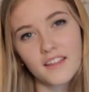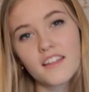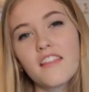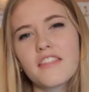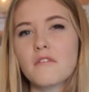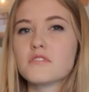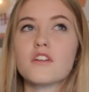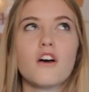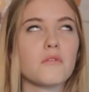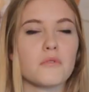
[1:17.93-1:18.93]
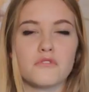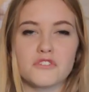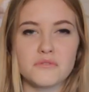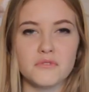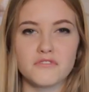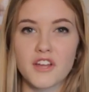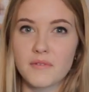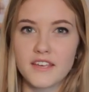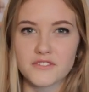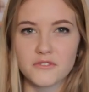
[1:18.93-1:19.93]
but that was long before she moved
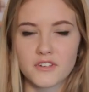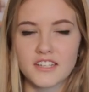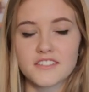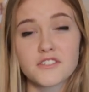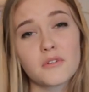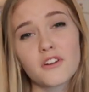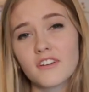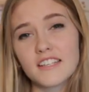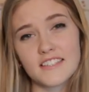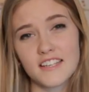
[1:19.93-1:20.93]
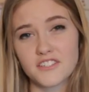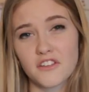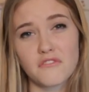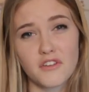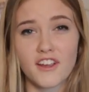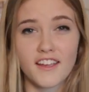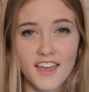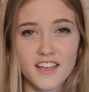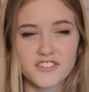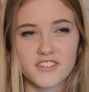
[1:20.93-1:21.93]
up here to Auckland, so we'd only see each other very
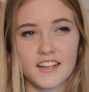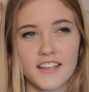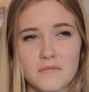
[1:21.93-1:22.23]
occasionally.